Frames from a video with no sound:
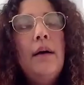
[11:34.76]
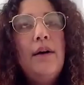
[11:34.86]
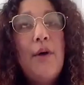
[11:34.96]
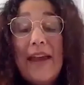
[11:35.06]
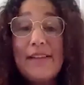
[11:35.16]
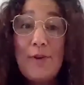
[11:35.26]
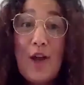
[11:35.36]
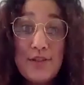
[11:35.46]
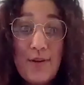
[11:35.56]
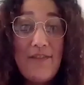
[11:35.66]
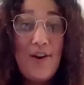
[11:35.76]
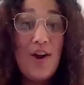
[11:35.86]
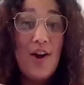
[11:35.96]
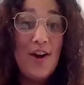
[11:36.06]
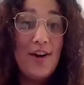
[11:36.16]
Okay, we also have
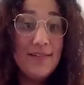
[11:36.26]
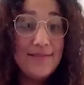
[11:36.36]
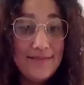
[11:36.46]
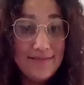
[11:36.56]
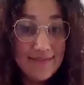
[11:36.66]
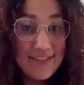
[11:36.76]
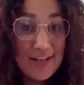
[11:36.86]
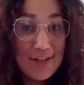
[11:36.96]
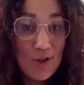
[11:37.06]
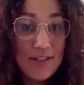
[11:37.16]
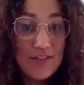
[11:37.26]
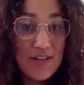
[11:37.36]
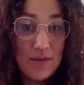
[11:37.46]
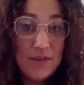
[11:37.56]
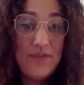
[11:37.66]
our early
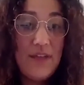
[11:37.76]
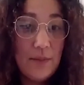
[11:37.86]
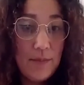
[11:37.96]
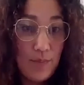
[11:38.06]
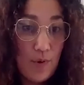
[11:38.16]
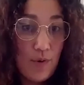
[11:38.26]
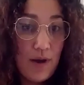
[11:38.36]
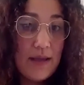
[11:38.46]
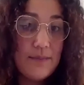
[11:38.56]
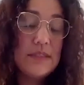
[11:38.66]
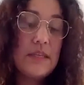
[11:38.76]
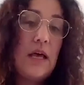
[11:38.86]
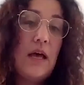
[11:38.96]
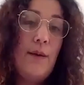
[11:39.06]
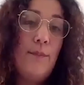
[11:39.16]
childhood development programs,
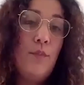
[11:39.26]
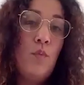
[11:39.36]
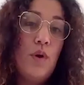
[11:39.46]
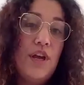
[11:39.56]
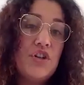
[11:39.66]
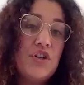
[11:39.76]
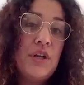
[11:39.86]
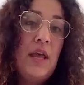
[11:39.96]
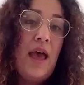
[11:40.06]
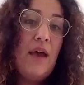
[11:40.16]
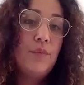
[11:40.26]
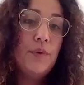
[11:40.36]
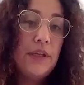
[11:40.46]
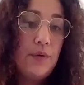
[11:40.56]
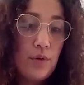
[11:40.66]
which have
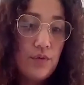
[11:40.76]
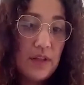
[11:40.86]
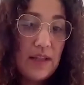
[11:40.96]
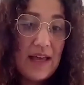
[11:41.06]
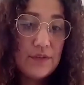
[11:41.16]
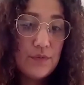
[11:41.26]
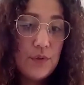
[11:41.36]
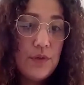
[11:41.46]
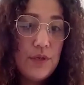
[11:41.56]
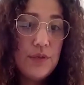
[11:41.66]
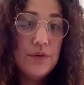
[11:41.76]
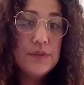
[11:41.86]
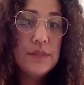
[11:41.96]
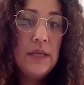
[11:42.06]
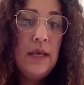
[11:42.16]
really grown over the last few
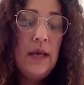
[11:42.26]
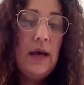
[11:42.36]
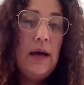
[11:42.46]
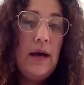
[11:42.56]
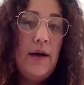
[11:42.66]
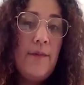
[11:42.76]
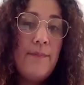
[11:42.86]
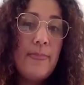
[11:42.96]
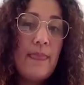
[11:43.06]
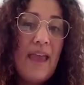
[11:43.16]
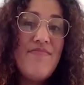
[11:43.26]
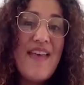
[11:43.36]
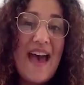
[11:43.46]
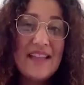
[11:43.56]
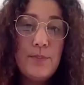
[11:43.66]
years. And
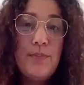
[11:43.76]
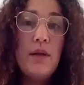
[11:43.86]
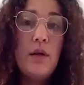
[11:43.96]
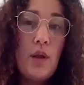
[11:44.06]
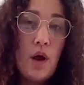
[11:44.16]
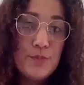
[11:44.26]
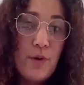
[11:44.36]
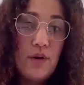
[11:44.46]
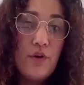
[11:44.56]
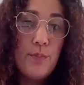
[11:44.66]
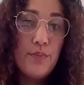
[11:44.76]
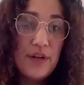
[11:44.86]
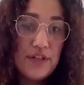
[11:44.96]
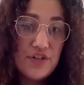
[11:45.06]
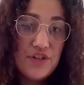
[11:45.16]
that's been a large part of our
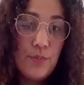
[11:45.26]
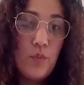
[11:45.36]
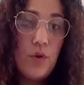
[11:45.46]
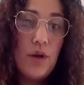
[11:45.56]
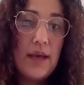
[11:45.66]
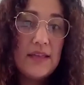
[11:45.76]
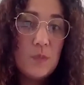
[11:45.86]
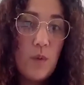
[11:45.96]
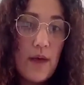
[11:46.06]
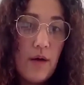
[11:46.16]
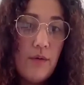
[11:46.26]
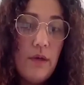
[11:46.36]
apprenticeship work as well.